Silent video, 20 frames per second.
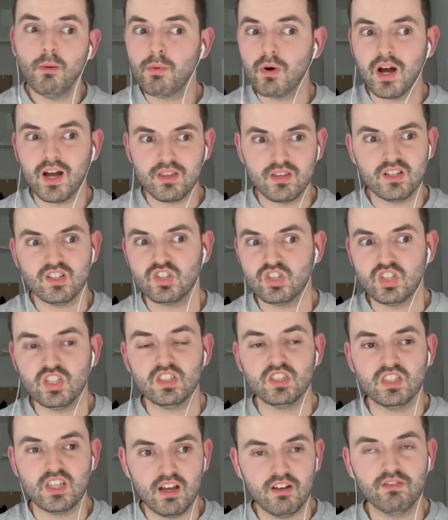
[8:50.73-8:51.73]
but I think
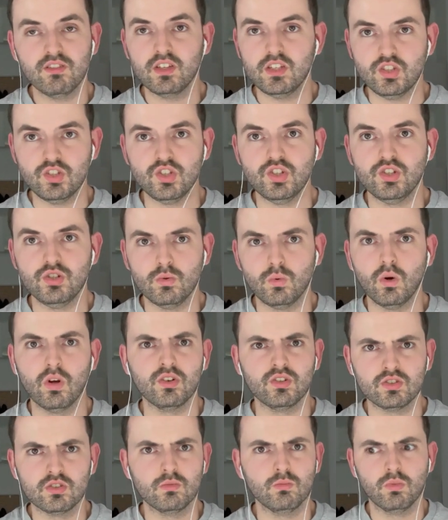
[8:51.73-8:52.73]
she's definitely due one
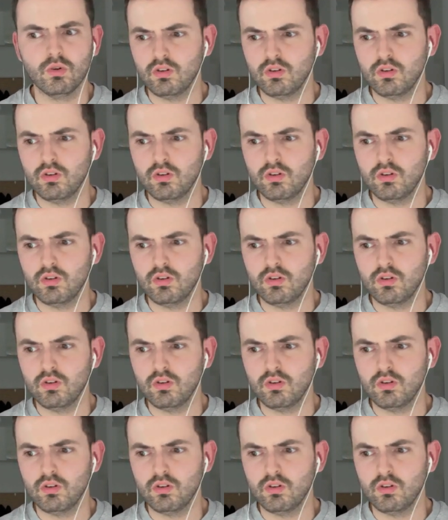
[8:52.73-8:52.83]
at some